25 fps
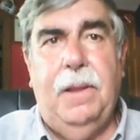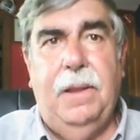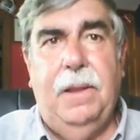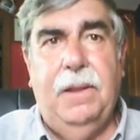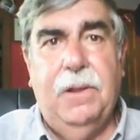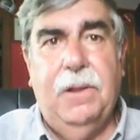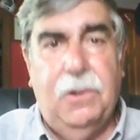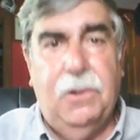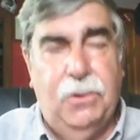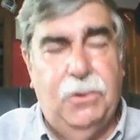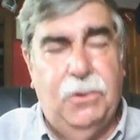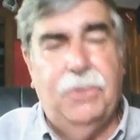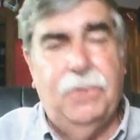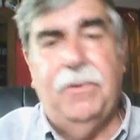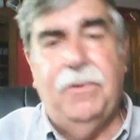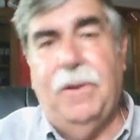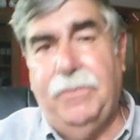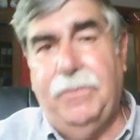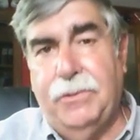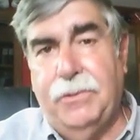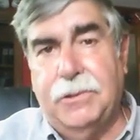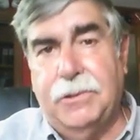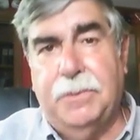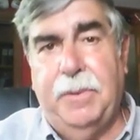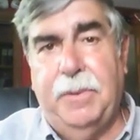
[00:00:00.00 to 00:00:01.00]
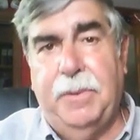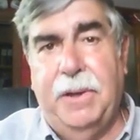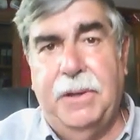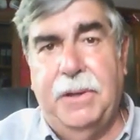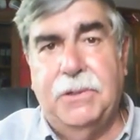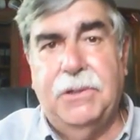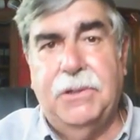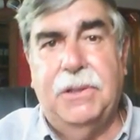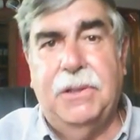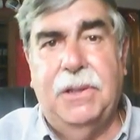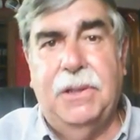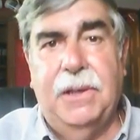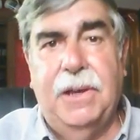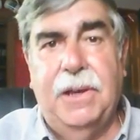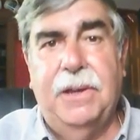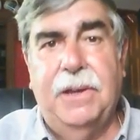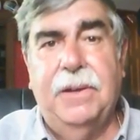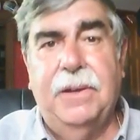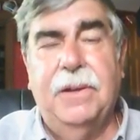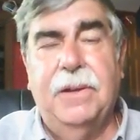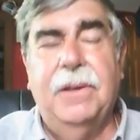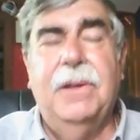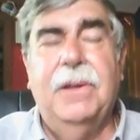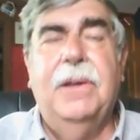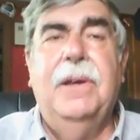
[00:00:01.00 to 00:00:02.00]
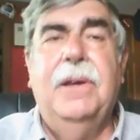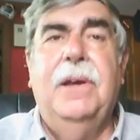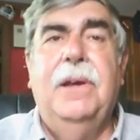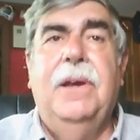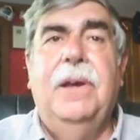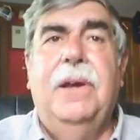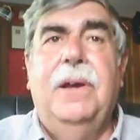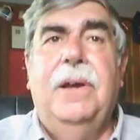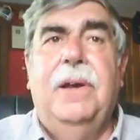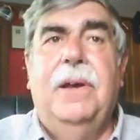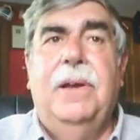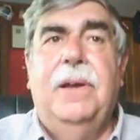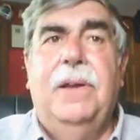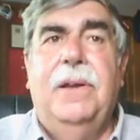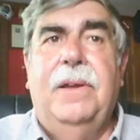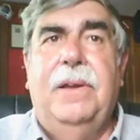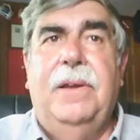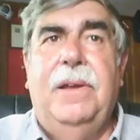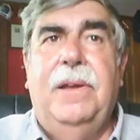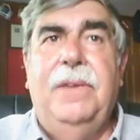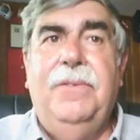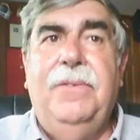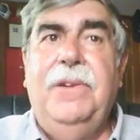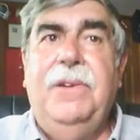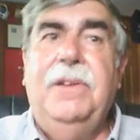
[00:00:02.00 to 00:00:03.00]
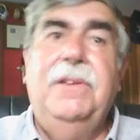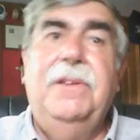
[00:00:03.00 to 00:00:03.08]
include a reference page at the end. Even